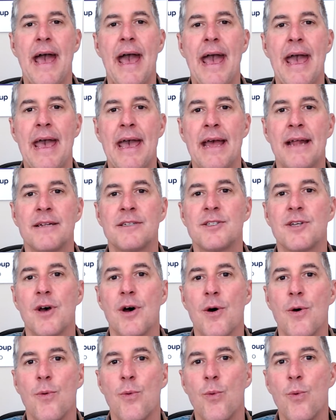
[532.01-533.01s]
And
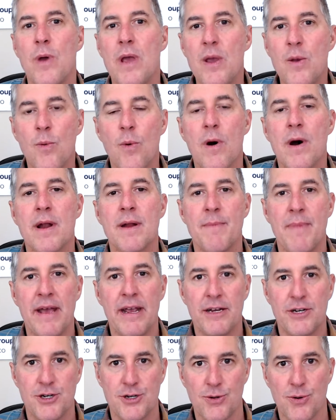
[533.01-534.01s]
so we want to
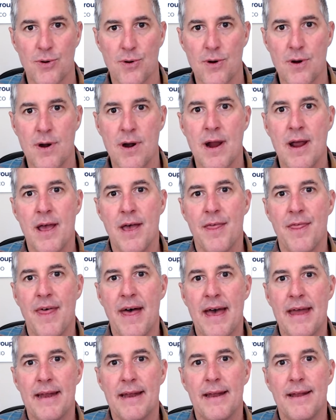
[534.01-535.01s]
make sure
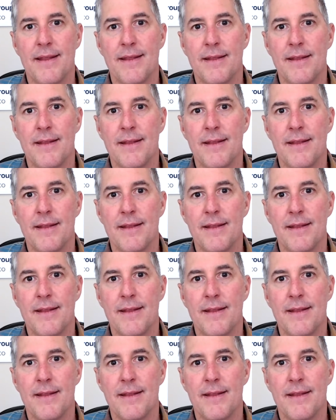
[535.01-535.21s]
that